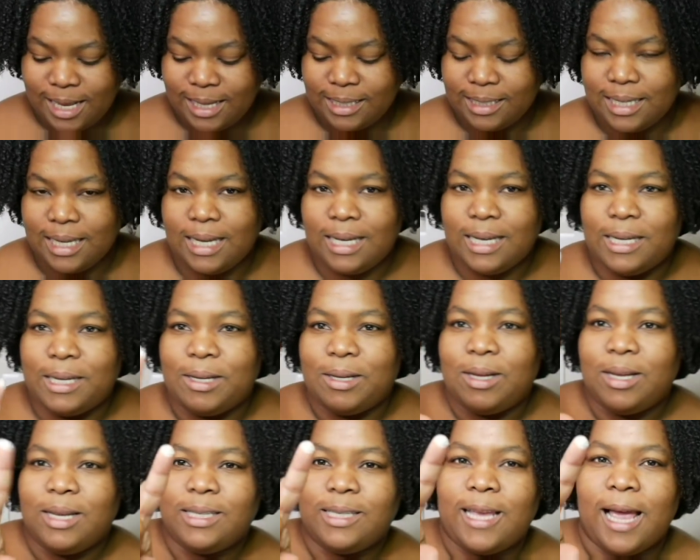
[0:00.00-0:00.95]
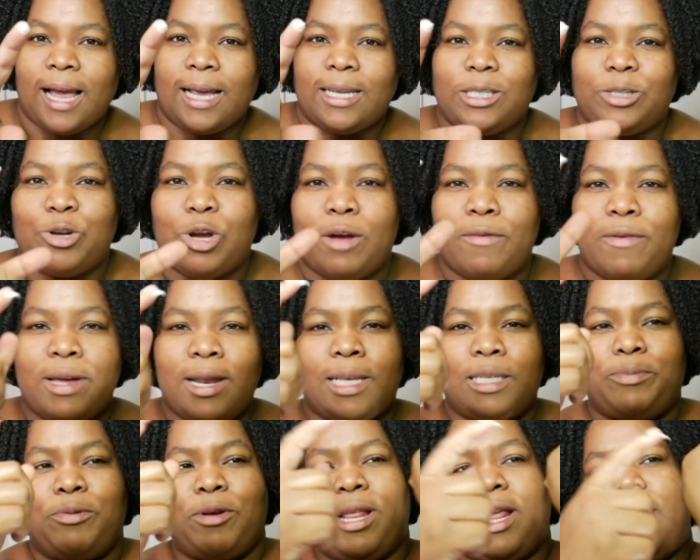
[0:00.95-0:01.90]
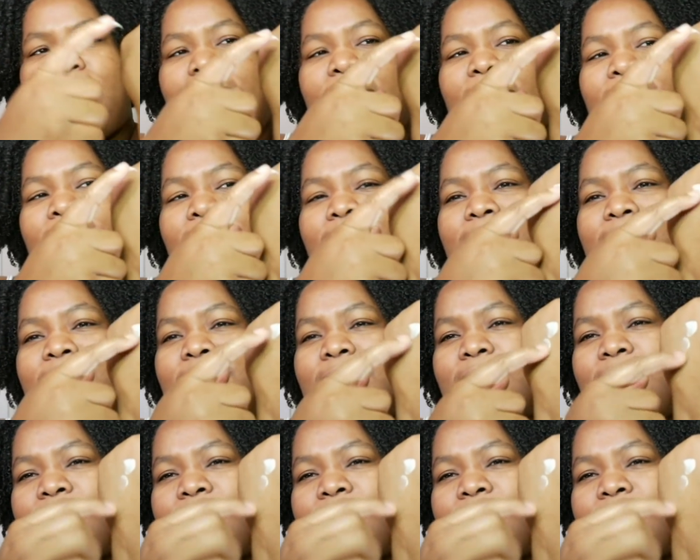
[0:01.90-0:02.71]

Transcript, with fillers: is the texture of it. It's pretty light.